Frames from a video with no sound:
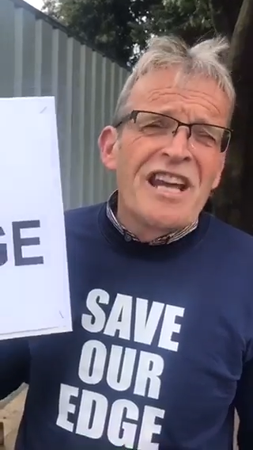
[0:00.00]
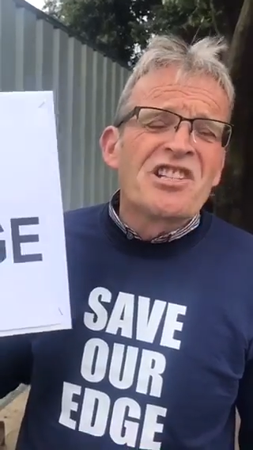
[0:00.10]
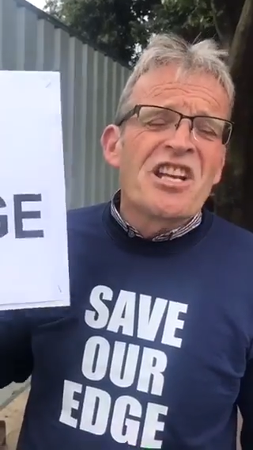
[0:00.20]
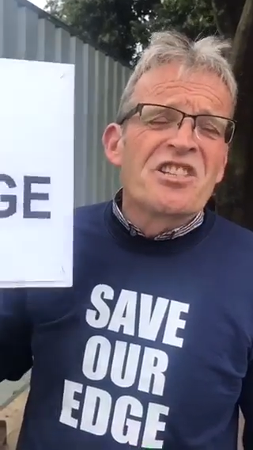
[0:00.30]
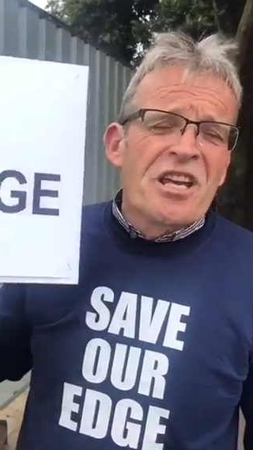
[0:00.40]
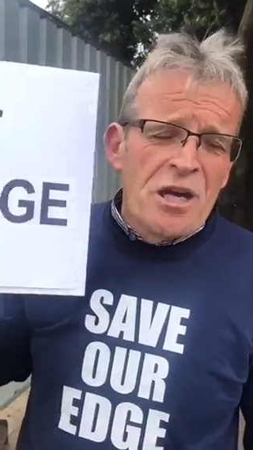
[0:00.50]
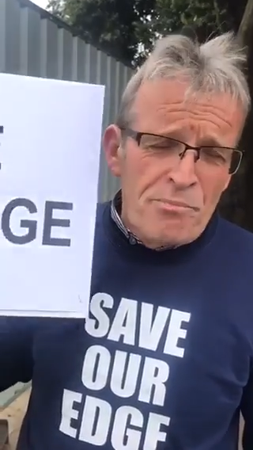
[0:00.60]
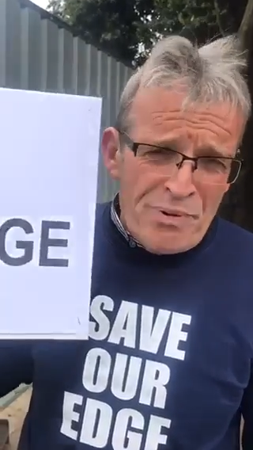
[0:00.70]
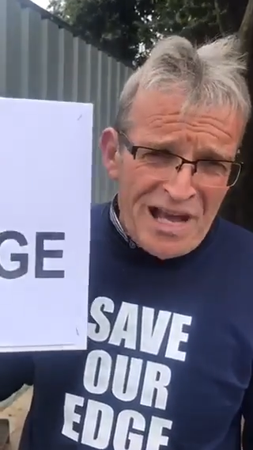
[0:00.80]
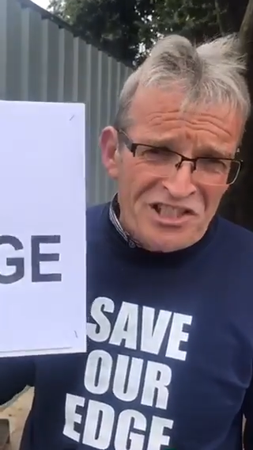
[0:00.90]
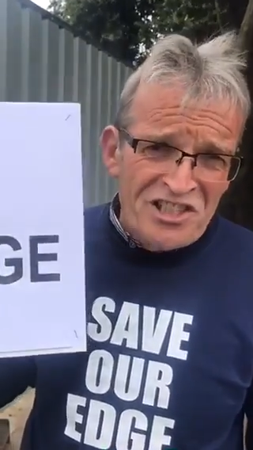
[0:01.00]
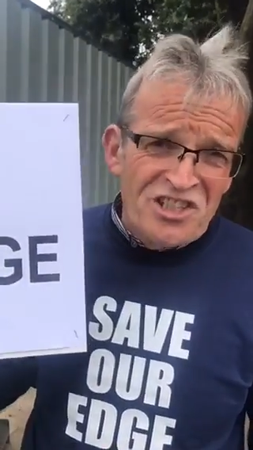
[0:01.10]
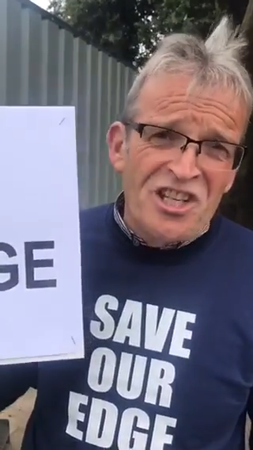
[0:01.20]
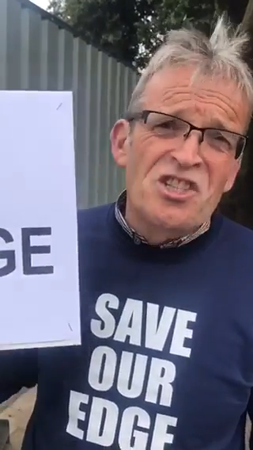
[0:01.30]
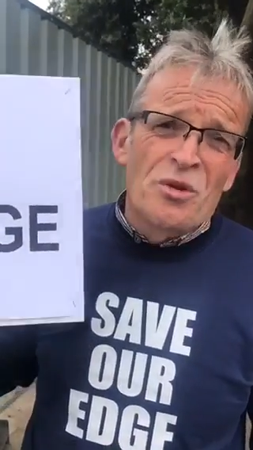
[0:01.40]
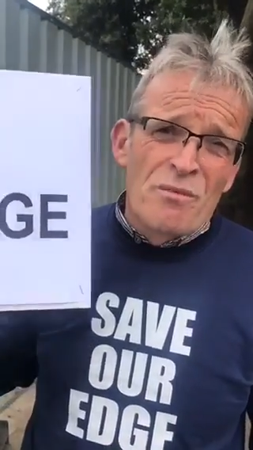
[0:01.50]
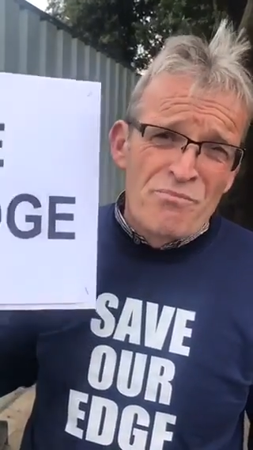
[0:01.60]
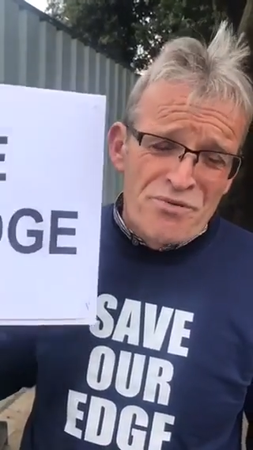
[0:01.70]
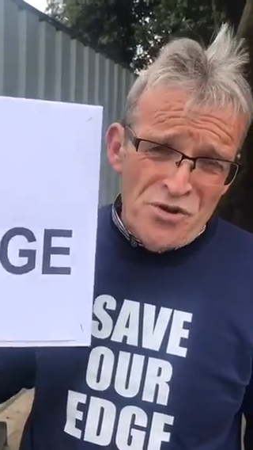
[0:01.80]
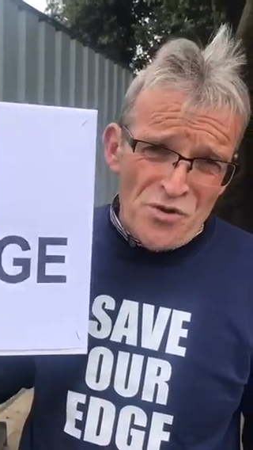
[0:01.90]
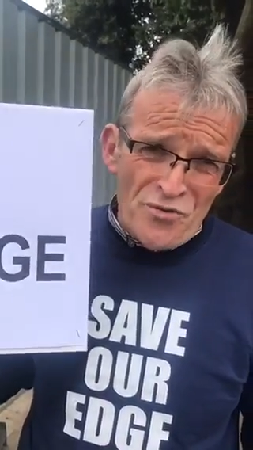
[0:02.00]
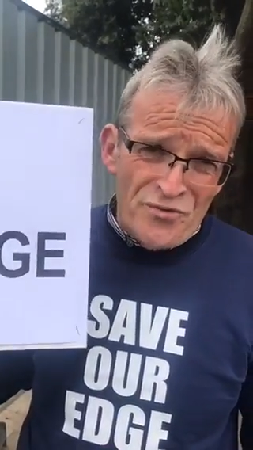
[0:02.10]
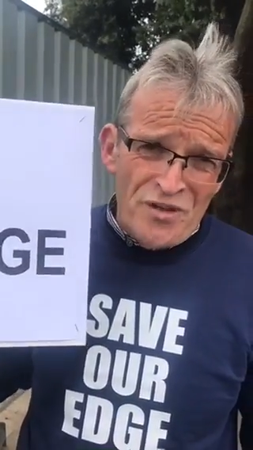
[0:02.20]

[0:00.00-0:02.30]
Edge has the capacity to improve.